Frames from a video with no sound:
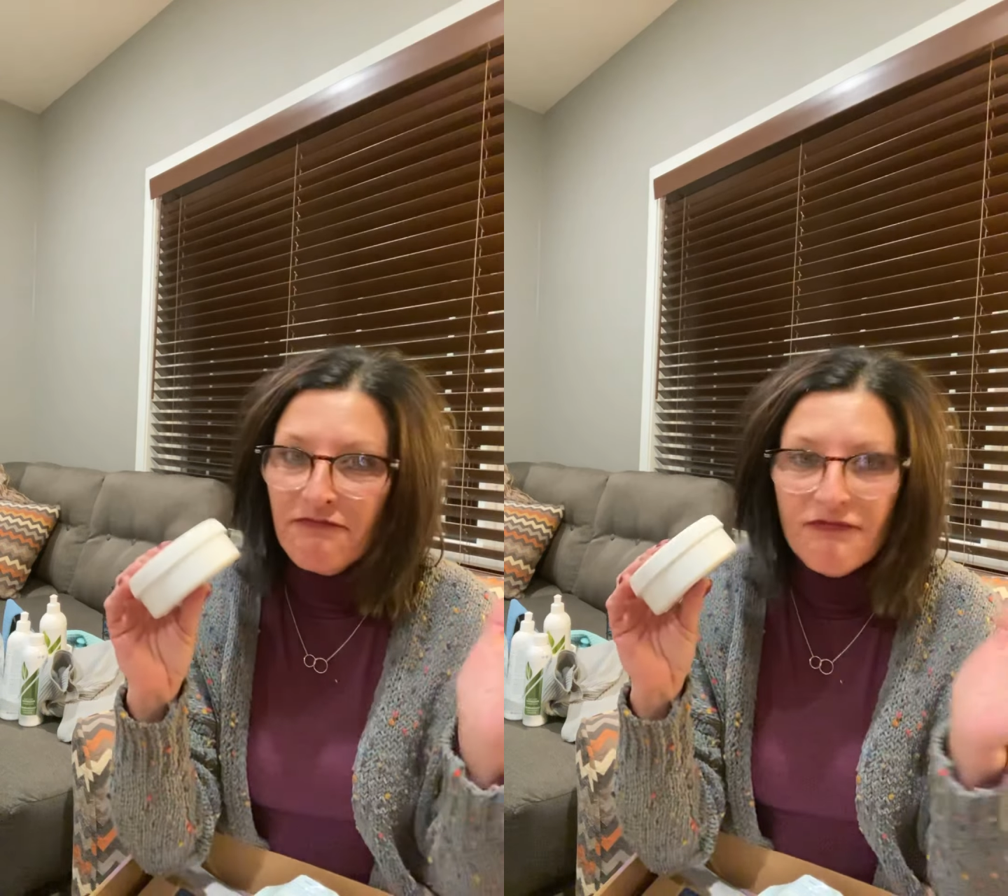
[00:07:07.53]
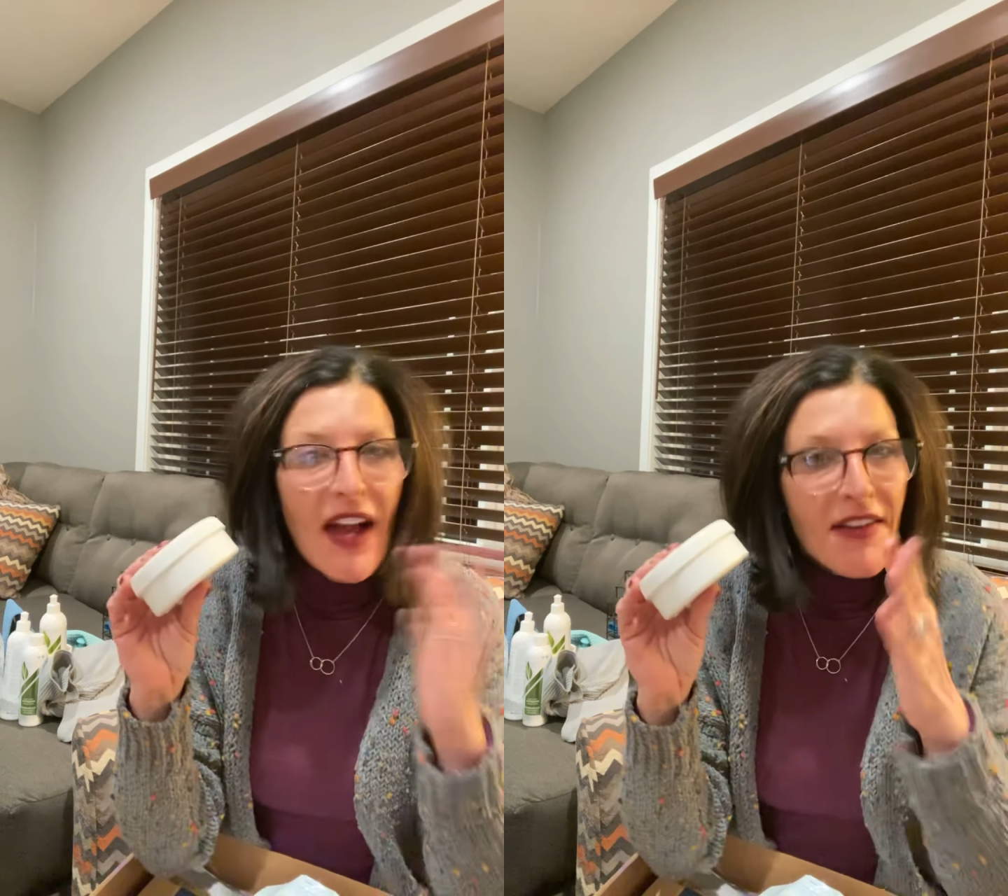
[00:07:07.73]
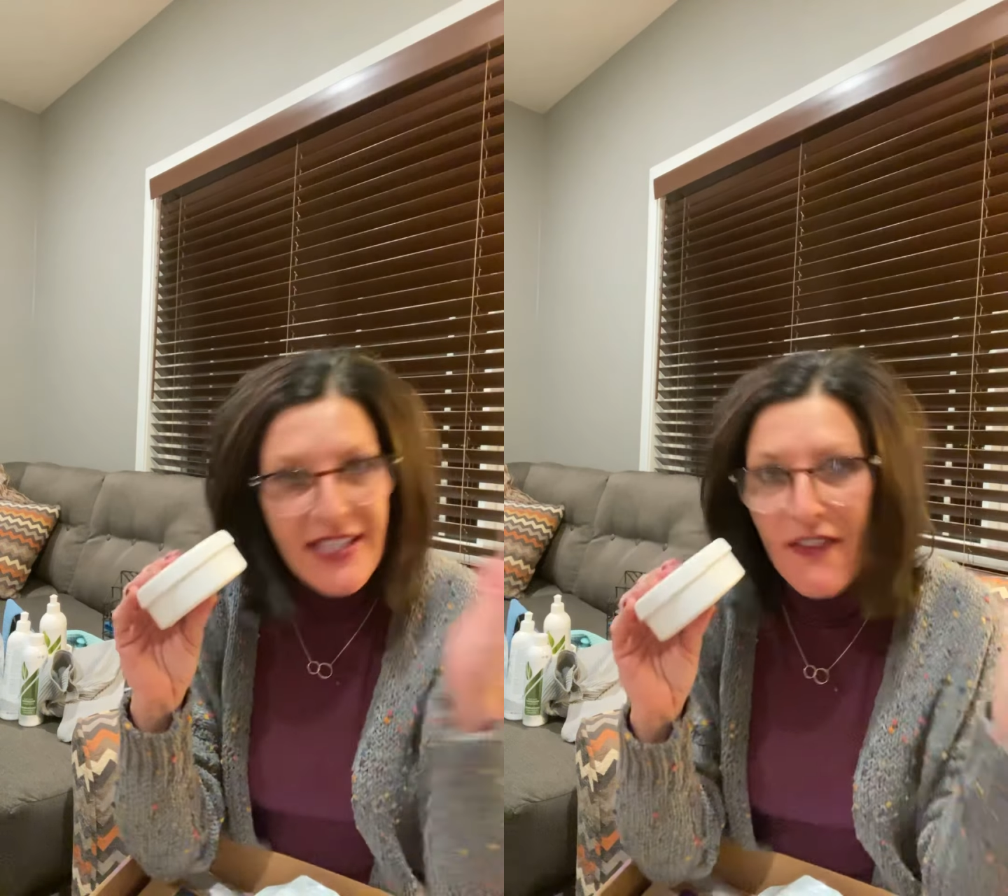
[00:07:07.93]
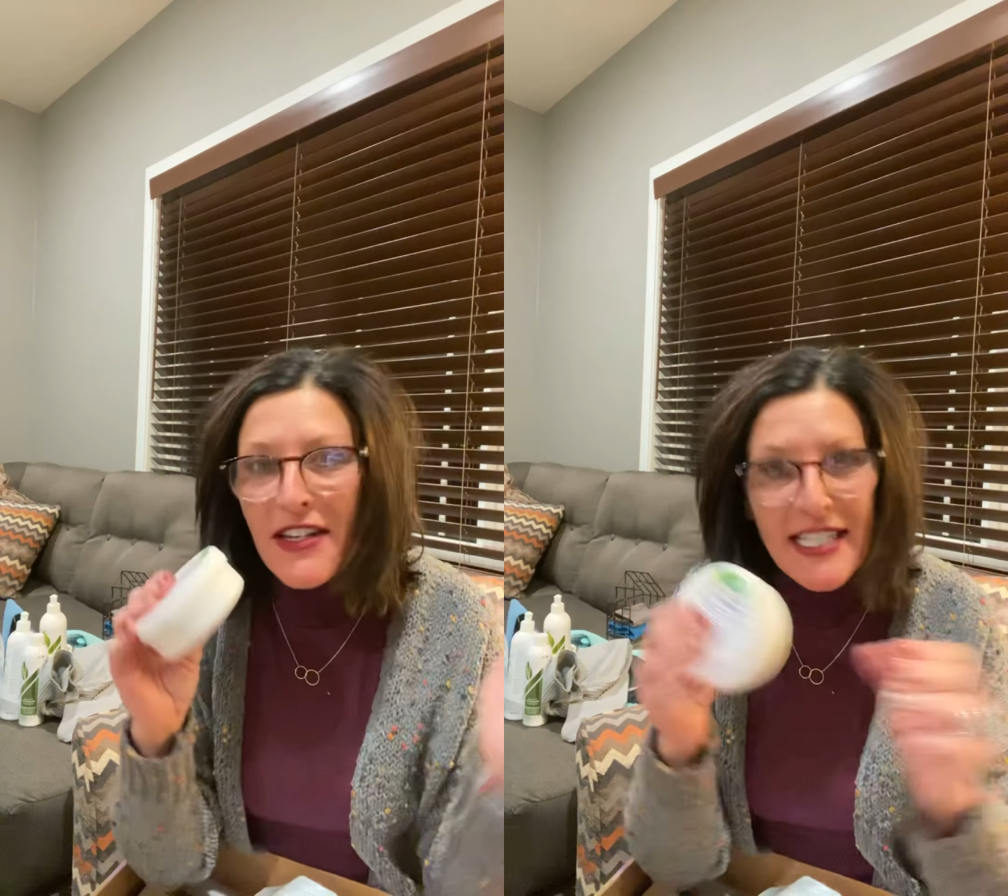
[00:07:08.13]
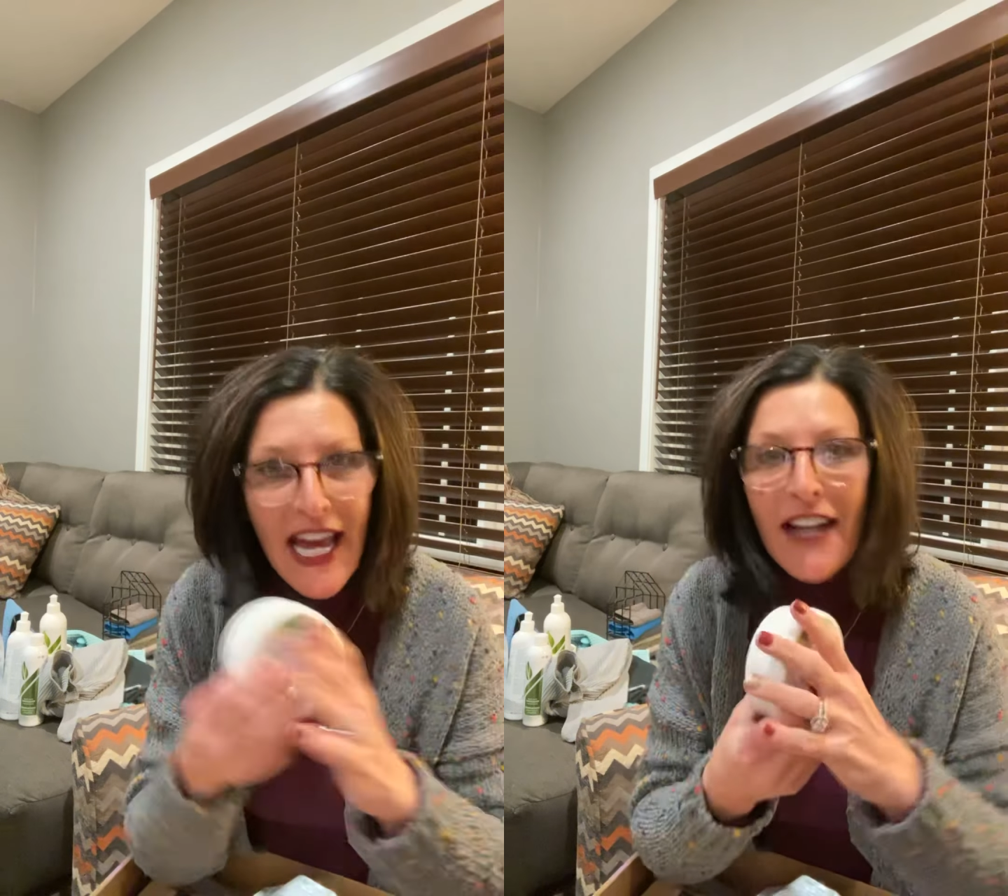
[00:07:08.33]
to
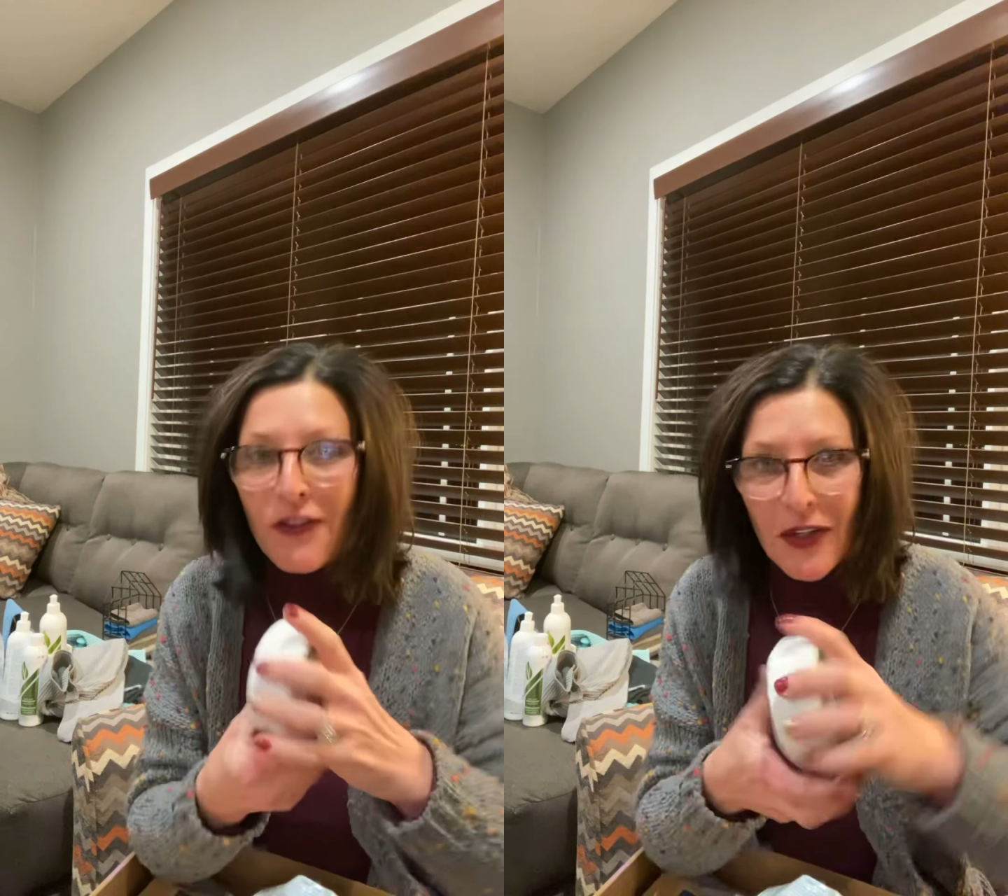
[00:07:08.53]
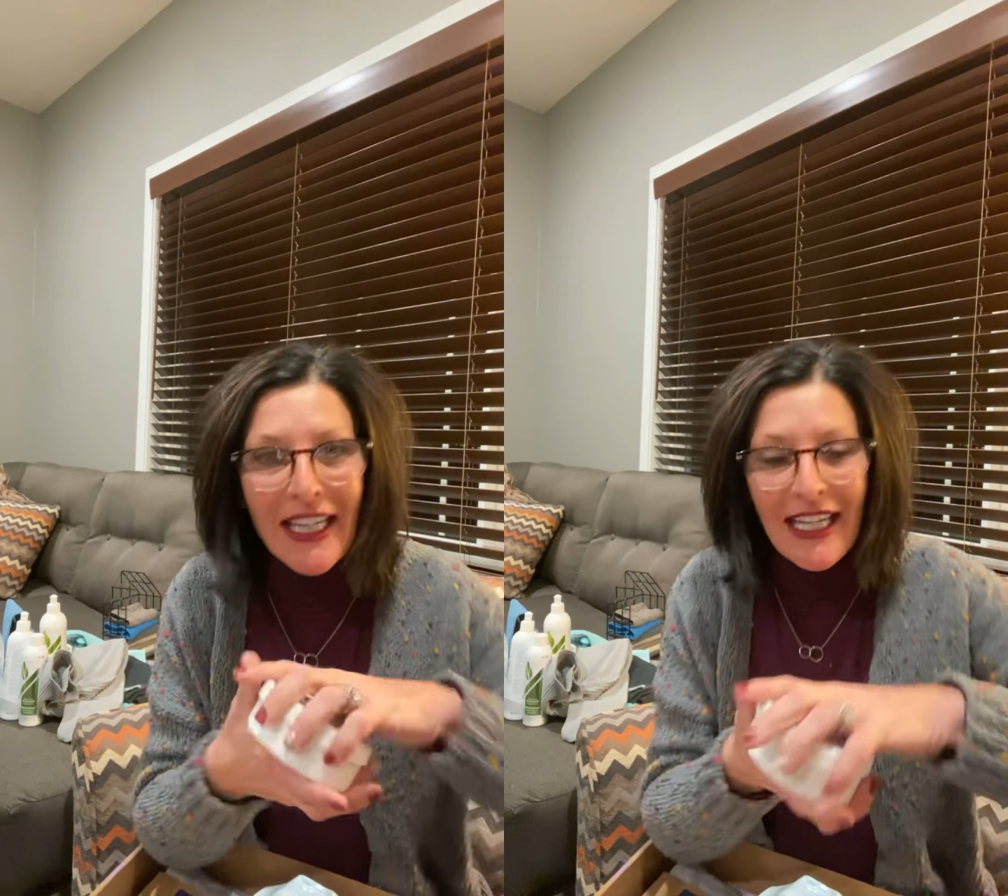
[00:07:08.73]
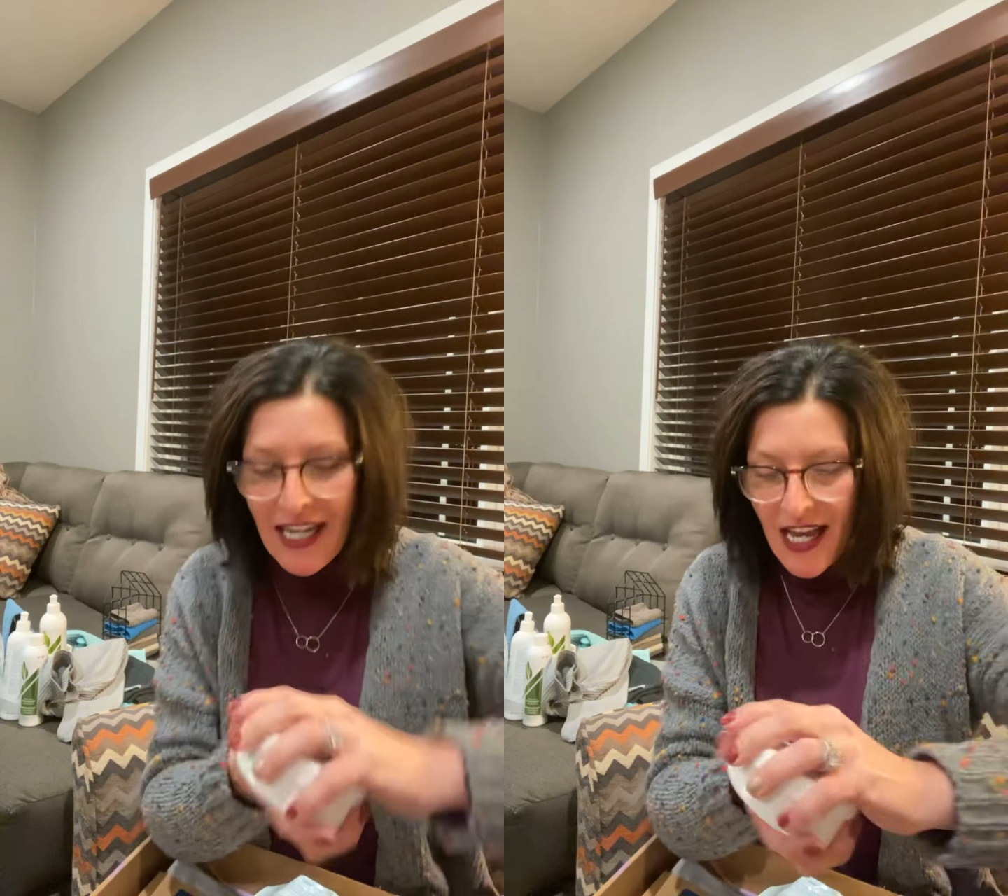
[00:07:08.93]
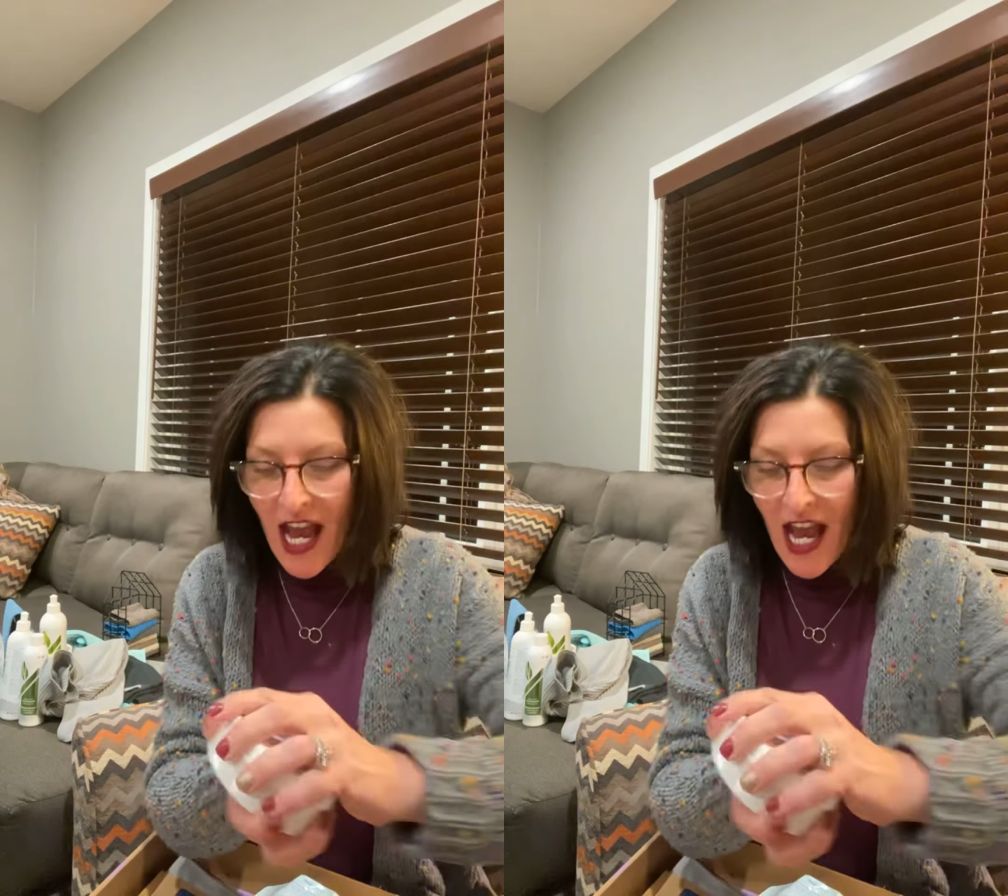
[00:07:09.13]
10, really.